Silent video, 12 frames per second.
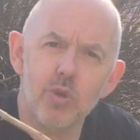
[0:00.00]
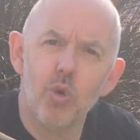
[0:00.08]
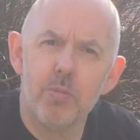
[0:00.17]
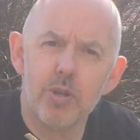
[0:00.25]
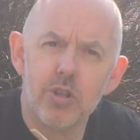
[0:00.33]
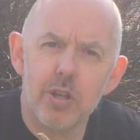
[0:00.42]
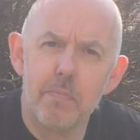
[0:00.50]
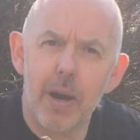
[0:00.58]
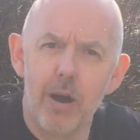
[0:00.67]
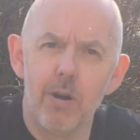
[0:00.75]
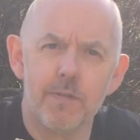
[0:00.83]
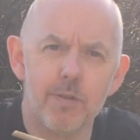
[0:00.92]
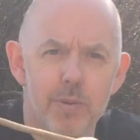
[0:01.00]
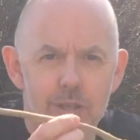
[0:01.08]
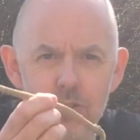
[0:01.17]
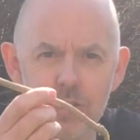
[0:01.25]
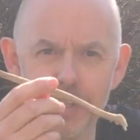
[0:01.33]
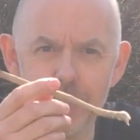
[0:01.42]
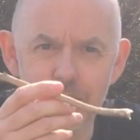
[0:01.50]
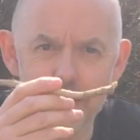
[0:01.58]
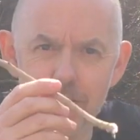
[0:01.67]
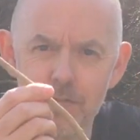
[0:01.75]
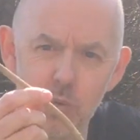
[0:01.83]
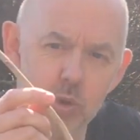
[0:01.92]
enormously powerful because they can
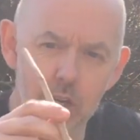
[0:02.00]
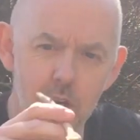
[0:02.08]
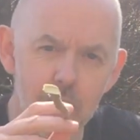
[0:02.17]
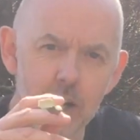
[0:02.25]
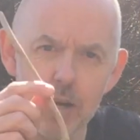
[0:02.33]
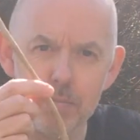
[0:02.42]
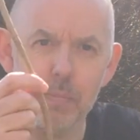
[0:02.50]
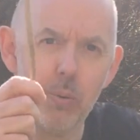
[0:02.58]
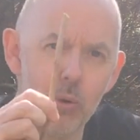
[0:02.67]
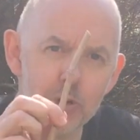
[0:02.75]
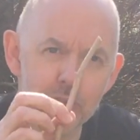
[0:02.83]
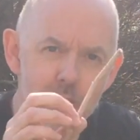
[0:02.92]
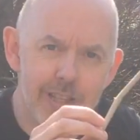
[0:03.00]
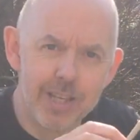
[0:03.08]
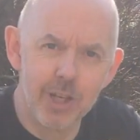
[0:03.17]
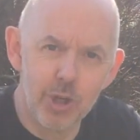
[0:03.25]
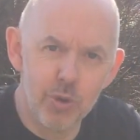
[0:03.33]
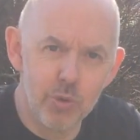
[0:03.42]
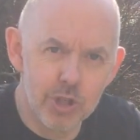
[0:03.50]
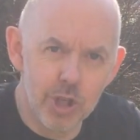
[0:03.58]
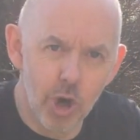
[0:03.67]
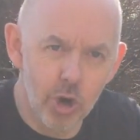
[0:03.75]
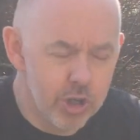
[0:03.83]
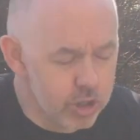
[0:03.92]
lift what are proportionately huge
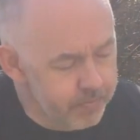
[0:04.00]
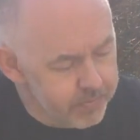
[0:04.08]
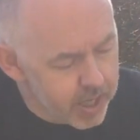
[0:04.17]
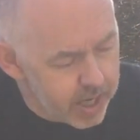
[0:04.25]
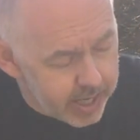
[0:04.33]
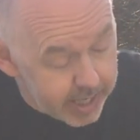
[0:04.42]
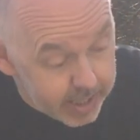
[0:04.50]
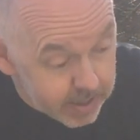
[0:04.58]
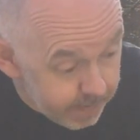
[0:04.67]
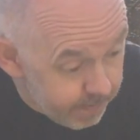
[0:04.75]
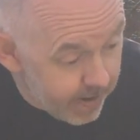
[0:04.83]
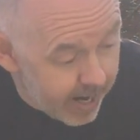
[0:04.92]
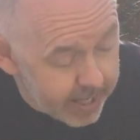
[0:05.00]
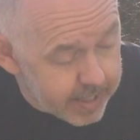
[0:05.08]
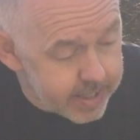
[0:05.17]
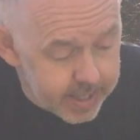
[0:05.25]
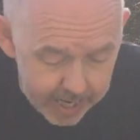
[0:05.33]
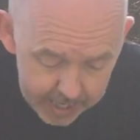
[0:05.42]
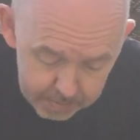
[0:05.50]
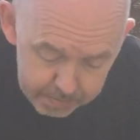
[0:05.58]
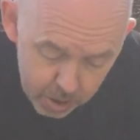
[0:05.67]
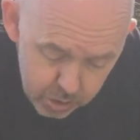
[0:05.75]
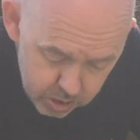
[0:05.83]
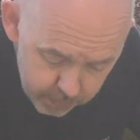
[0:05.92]
logs. It's fast and
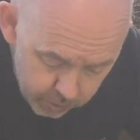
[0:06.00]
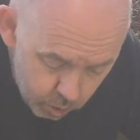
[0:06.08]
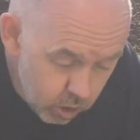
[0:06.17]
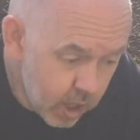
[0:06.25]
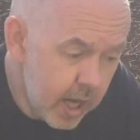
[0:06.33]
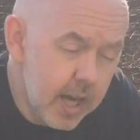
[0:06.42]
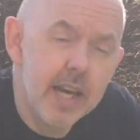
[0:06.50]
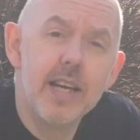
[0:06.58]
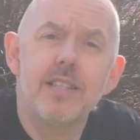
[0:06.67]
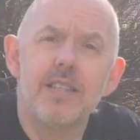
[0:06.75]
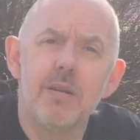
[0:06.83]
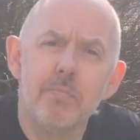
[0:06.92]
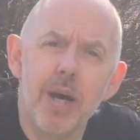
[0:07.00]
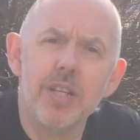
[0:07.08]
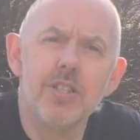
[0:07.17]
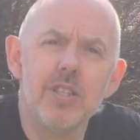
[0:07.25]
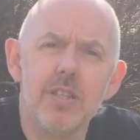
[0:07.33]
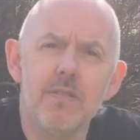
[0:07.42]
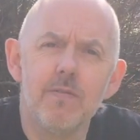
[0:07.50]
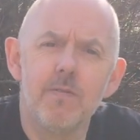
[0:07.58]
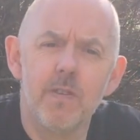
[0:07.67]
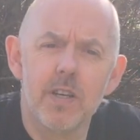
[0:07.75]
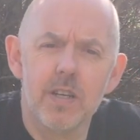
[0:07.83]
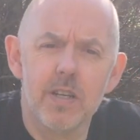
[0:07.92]
most of all, it's an
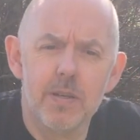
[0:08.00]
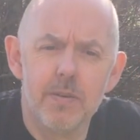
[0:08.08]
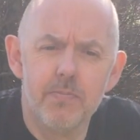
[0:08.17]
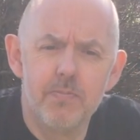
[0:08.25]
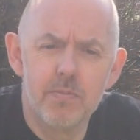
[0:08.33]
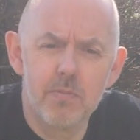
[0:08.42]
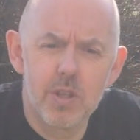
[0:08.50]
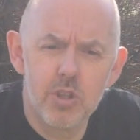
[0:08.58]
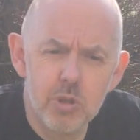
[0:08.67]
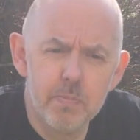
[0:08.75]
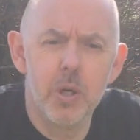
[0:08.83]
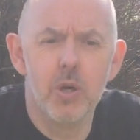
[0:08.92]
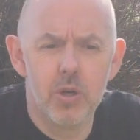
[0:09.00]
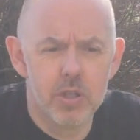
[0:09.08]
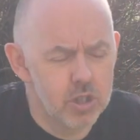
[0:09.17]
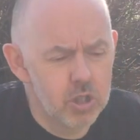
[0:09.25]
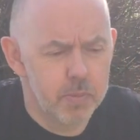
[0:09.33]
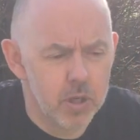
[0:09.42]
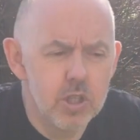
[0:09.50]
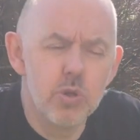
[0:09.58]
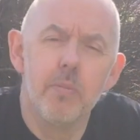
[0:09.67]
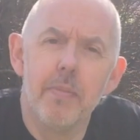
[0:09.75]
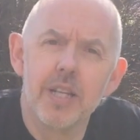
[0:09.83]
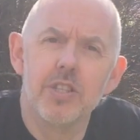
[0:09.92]
imaginative spur, it's a spur
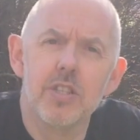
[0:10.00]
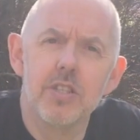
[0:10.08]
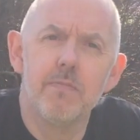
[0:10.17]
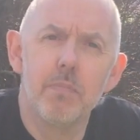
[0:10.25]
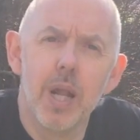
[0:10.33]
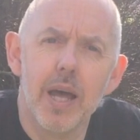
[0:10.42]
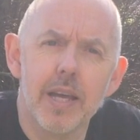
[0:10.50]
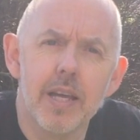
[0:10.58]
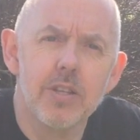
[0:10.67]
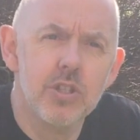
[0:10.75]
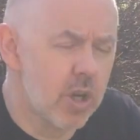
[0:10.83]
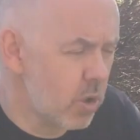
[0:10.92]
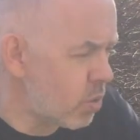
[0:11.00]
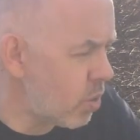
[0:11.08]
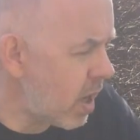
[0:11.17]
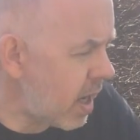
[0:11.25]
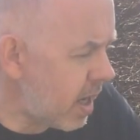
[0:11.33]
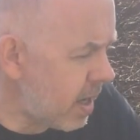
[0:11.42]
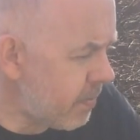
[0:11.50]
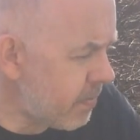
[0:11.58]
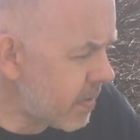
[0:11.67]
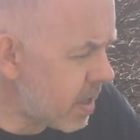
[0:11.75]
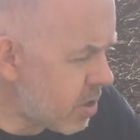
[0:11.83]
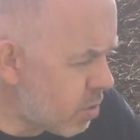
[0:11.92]
to imaginative play. So
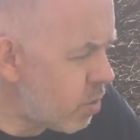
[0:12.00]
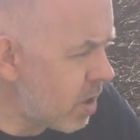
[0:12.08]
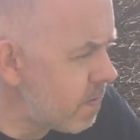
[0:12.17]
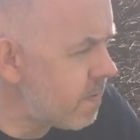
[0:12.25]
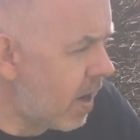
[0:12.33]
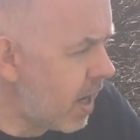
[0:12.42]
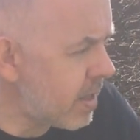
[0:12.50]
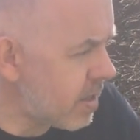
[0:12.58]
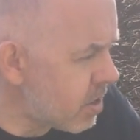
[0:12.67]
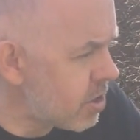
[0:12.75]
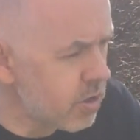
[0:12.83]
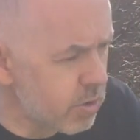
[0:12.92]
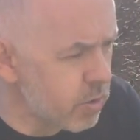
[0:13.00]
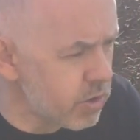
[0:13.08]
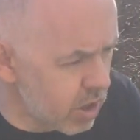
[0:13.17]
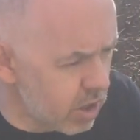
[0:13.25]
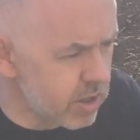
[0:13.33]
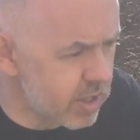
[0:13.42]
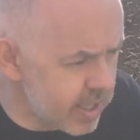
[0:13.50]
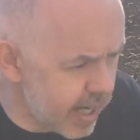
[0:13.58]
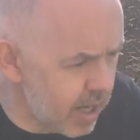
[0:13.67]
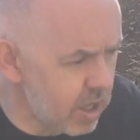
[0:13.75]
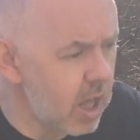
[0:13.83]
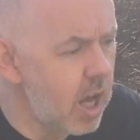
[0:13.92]
um, you will find that children will start to
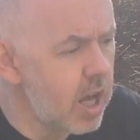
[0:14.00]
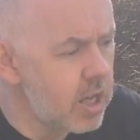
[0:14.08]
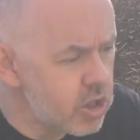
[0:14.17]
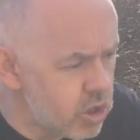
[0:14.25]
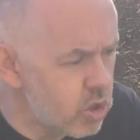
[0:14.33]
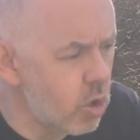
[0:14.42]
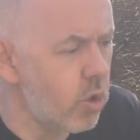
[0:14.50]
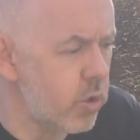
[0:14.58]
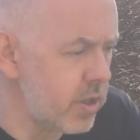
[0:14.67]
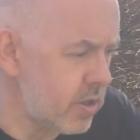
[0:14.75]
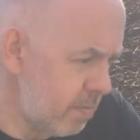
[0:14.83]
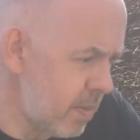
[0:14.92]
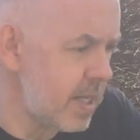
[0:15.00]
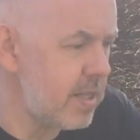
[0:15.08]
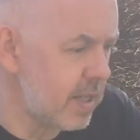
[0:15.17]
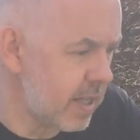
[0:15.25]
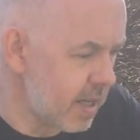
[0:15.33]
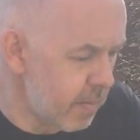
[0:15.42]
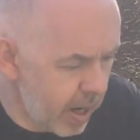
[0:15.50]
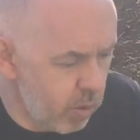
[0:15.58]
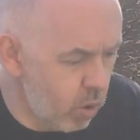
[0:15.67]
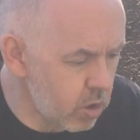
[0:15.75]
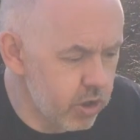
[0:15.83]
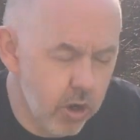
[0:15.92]
tell stories immediately about
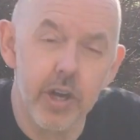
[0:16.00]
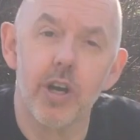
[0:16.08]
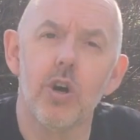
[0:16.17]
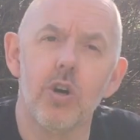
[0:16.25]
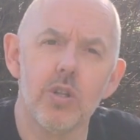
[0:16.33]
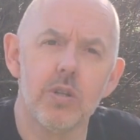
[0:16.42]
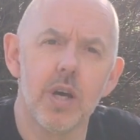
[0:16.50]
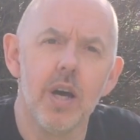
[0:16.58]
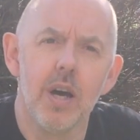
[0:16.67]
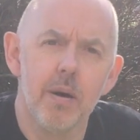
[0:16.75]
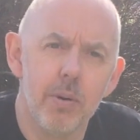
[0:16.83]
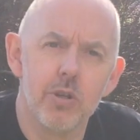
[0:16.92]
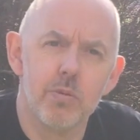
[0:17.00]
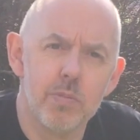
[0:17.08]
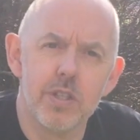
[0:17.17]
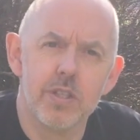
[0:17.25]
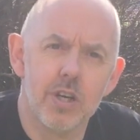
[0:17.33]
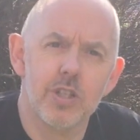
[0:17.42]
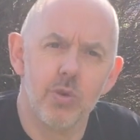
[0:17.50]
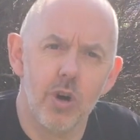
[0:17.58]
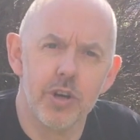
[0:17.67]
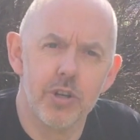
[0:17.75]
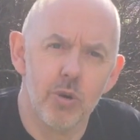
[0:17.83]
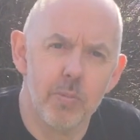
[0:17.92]
what's going on and possibly start to
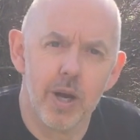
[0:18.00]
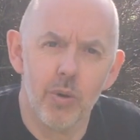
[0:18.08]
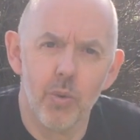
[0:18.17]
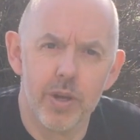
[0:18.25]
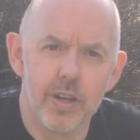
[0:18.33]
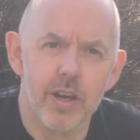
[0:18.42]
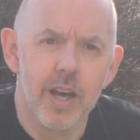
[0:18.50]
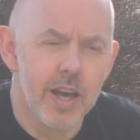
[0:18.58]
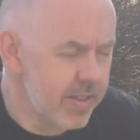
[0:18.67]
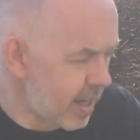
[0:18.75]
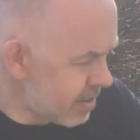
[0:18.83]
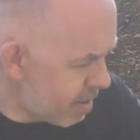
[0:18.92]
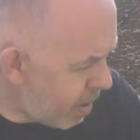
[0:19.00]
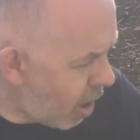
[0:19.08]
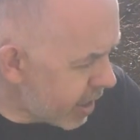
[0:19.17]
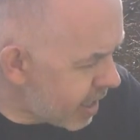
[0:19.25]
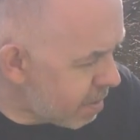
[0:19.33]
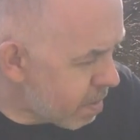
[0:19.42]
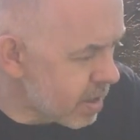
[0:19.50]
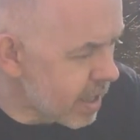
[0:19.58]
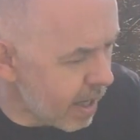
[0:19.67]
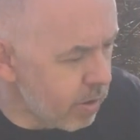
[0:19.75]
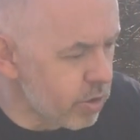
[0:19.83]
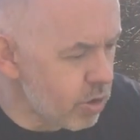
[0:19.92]
argue about whether that's the park keeper's
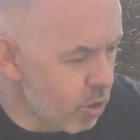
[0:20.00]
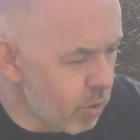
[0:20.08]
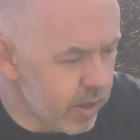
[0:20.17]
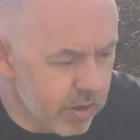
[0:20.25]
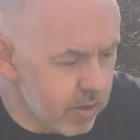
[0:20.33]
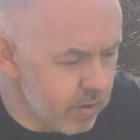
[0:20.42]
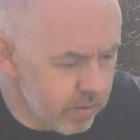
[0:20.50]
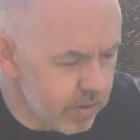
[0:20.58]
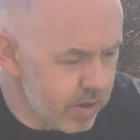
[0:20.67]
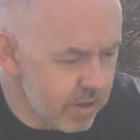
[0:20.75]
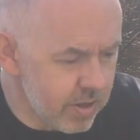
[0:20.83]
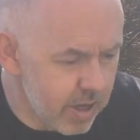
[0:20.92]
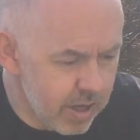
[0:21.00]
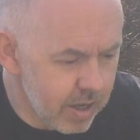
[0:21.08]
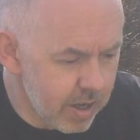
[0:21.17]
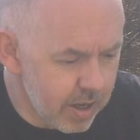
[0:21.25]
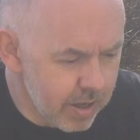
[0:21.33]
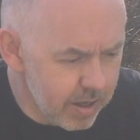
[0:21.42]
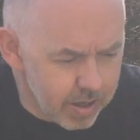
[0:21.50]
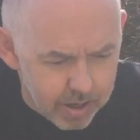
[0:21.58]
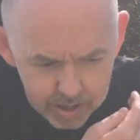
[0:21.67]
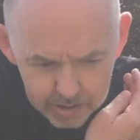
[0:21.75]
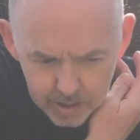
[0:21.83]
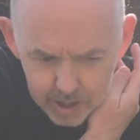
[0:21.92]
house or whether this is
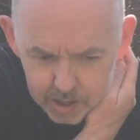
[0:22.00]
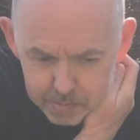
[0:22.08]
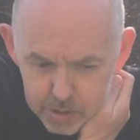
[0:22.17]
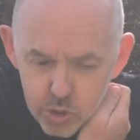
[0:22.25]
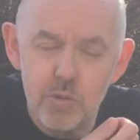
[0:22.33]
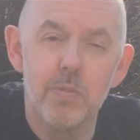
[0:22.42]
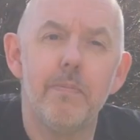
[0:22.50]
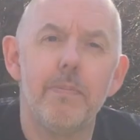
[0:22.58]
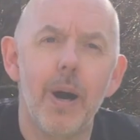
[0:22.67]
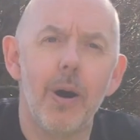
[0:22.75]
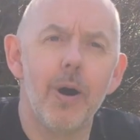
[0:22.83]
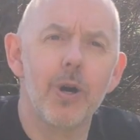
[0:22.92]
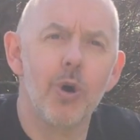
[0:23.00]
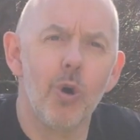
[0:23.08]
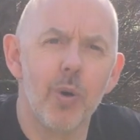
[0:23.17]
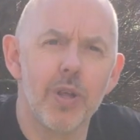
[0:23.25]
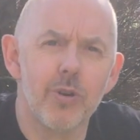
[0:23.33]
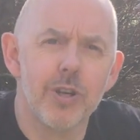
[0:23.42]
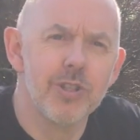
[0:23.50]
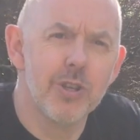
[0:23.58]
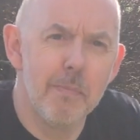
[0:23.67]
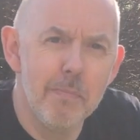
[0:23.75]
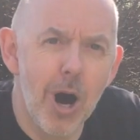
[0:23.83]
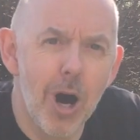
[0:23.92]
a, an amusement park or whether it's
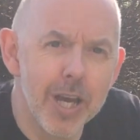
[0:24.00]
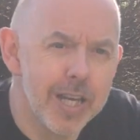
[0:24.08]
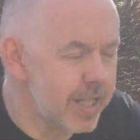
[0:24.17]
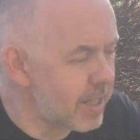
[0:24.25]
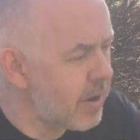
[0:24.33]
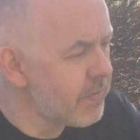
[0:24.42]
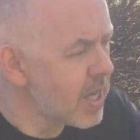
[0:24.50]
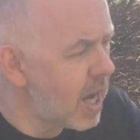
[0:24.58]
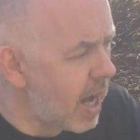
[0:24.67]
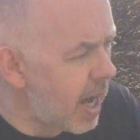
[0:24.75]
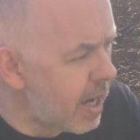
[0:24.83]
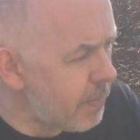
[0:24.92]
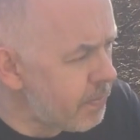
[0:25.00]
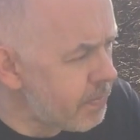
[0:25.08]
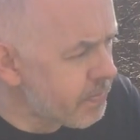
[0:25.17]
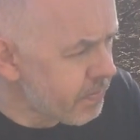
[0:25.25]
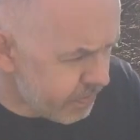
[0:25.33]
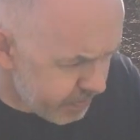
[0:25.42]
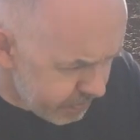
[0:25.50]
a mine. Um,